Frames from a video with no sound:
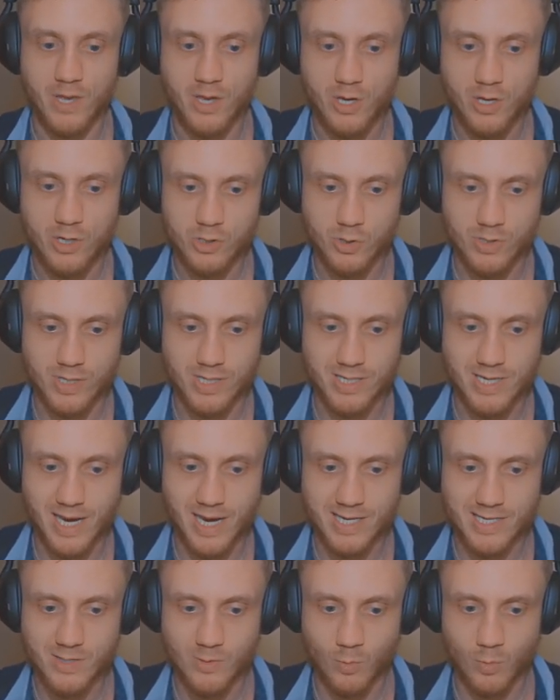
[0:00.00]
So in this
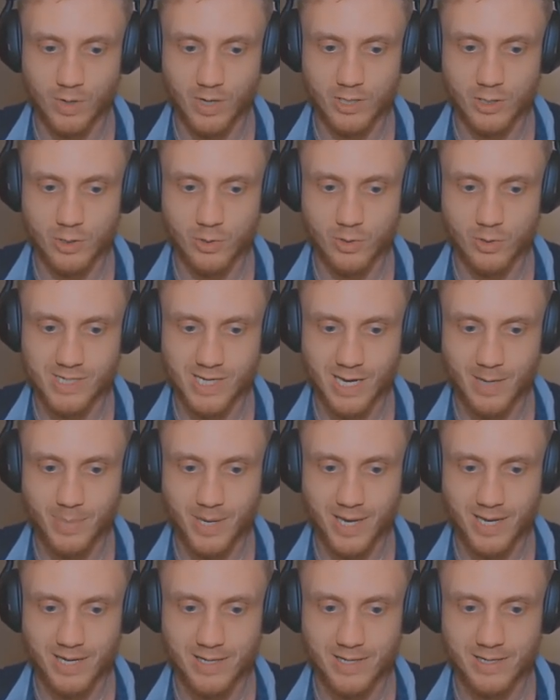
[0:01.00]
case, what I do is I
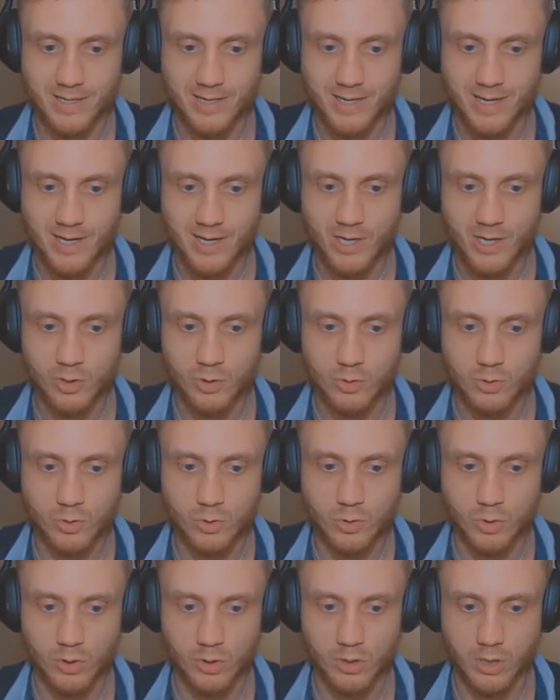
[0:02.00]
appended
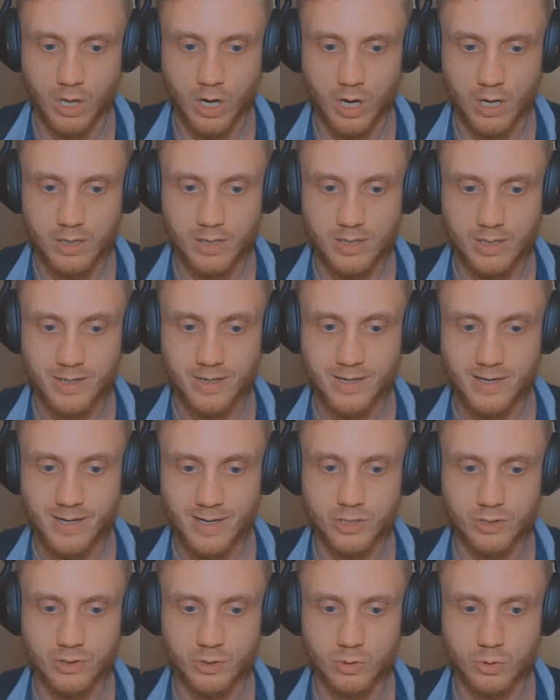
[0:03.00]
Google
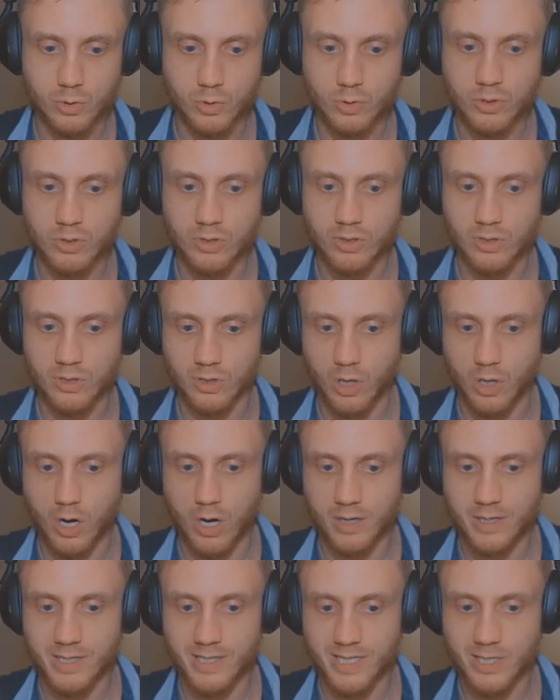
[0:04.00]

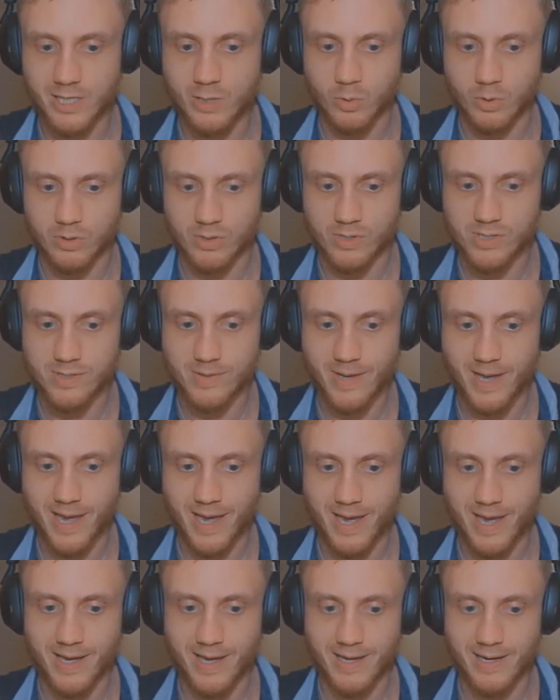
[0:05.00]
lock equals,
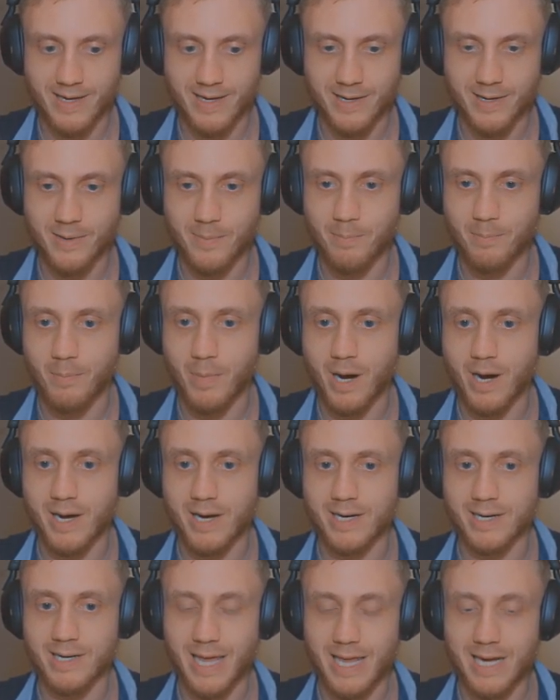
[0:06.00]
and my
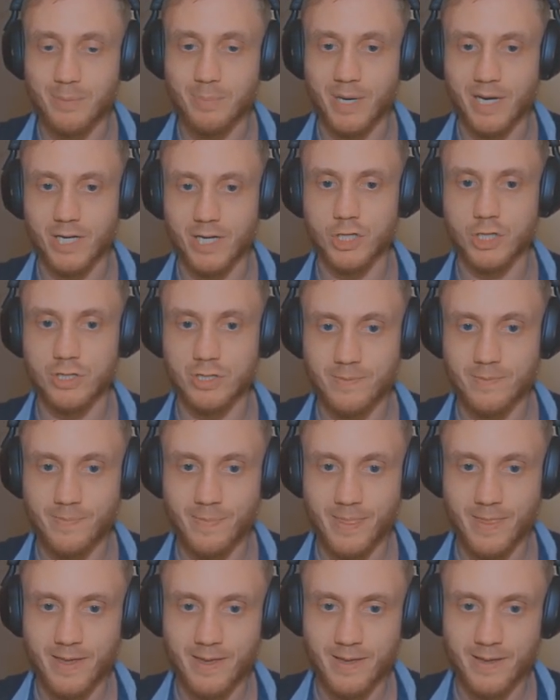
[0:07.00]
landing page,
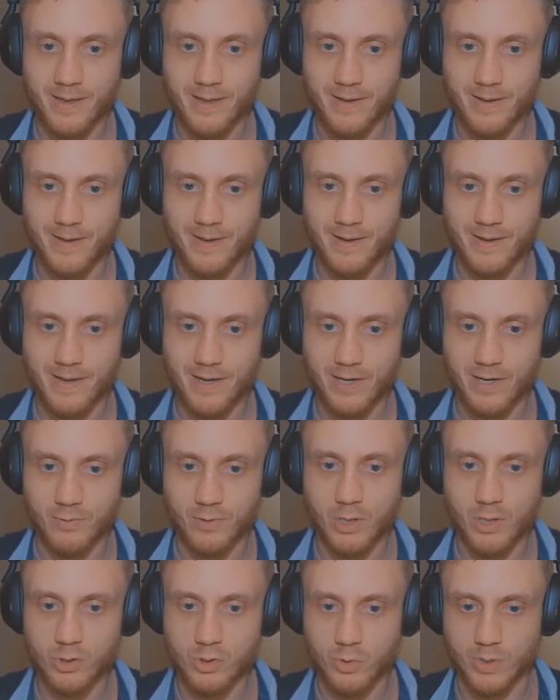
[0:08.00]
if we
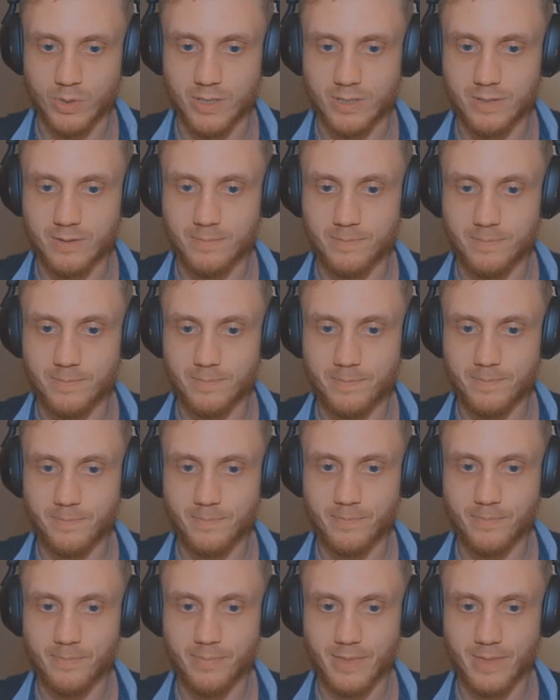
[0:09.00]
go to it,
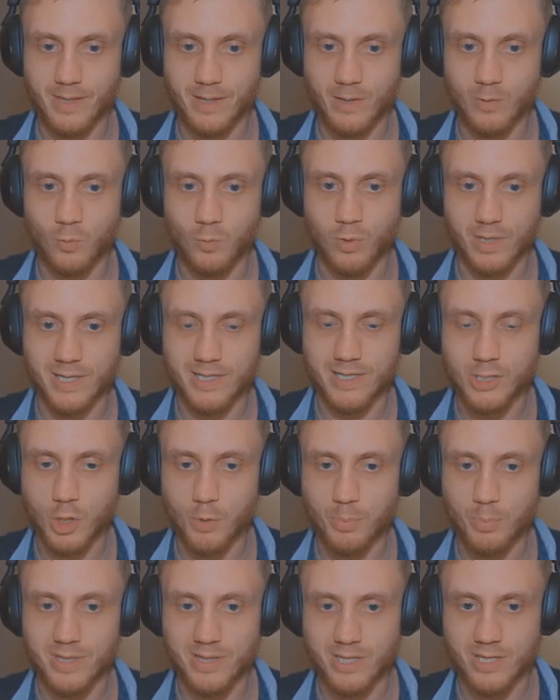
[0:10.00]
will
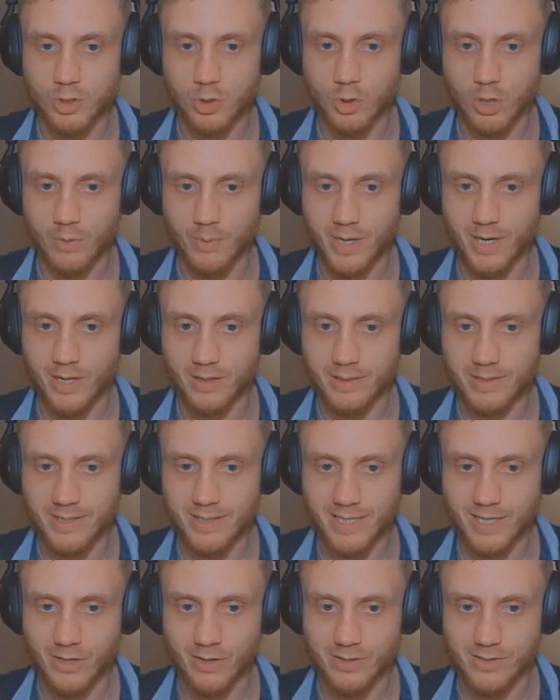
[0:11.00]
interpret the URL
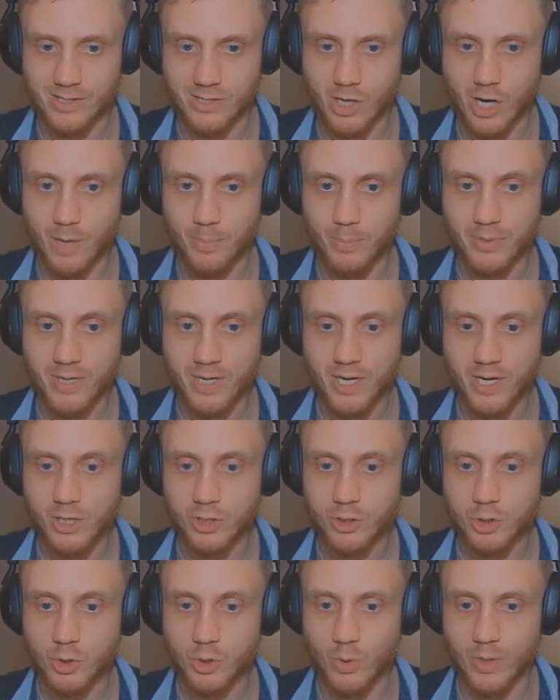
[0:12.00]
here at the top
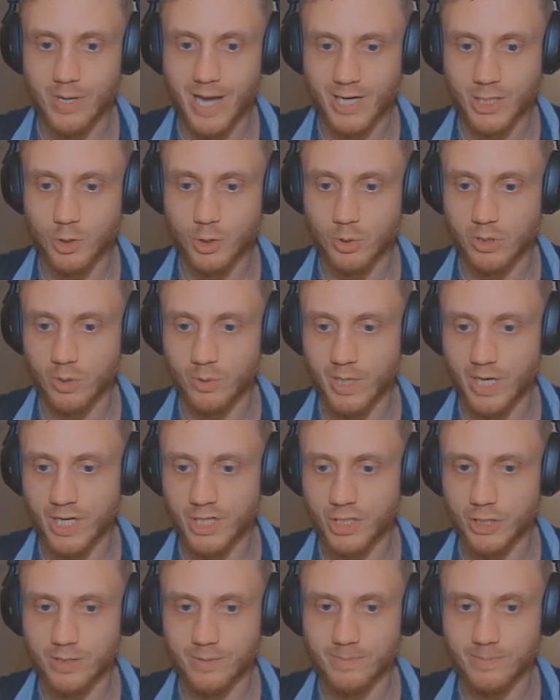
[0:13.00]
to an actual
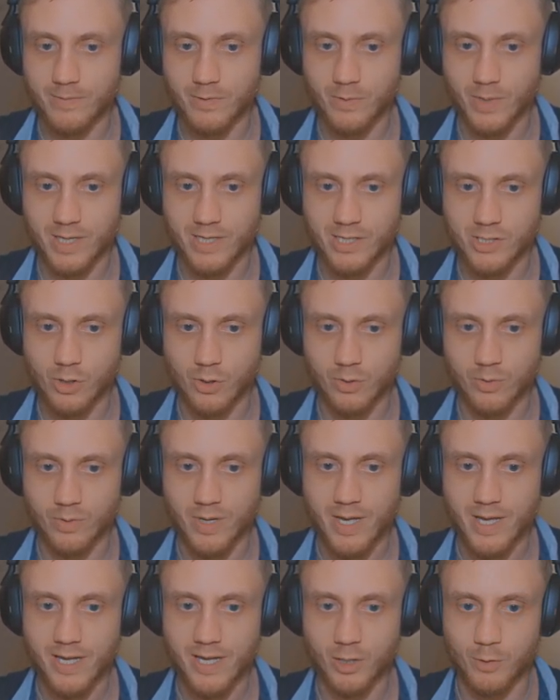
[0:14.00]
location, right? So
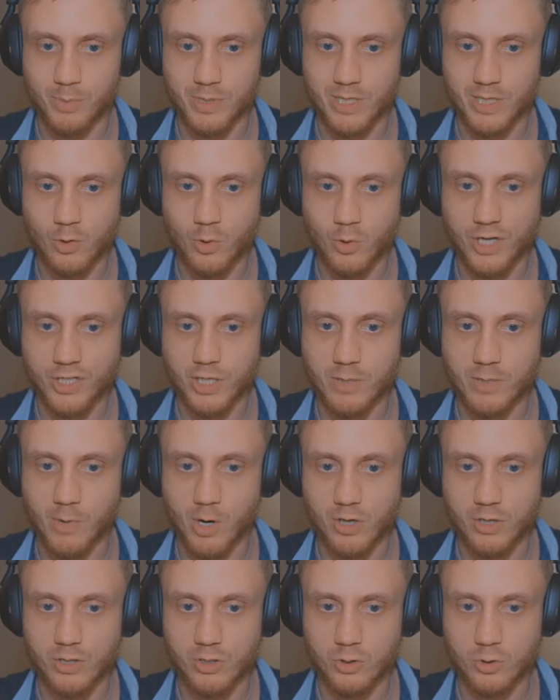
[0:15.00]
it'll be question
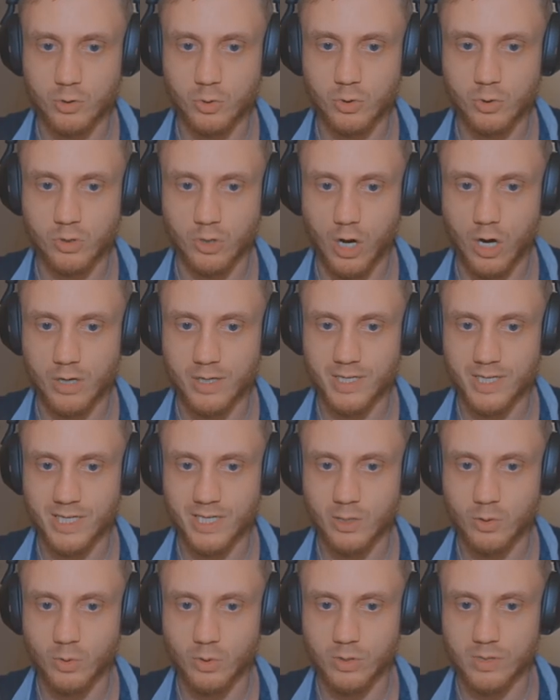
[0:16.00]
mark Google lock
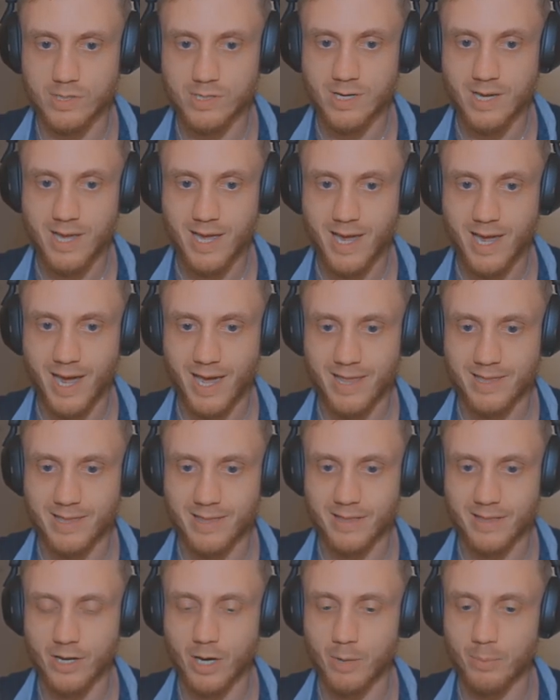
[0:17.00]
equals, and then the
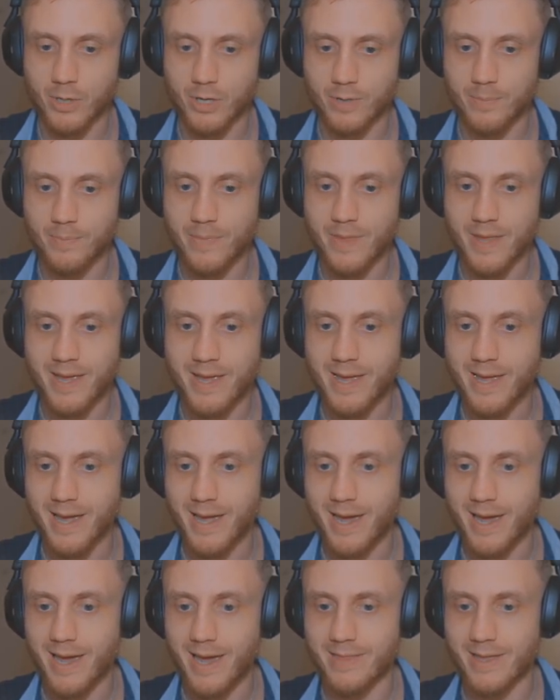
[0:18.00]
number,
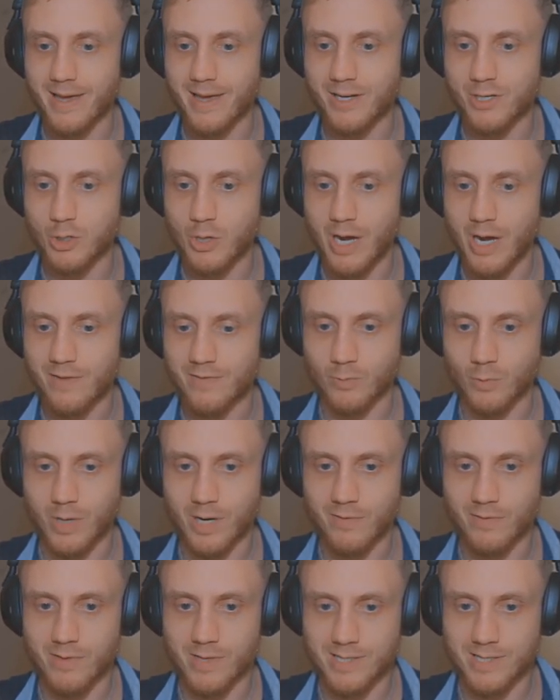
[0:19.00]
and then you have
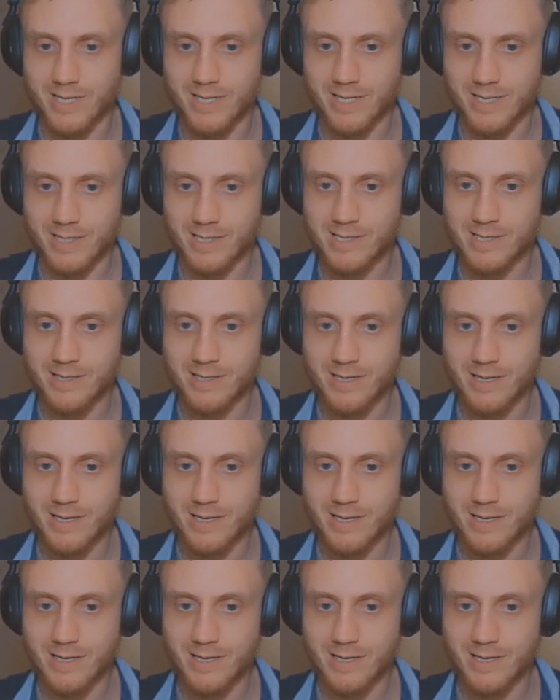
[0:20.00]
whatever the city is.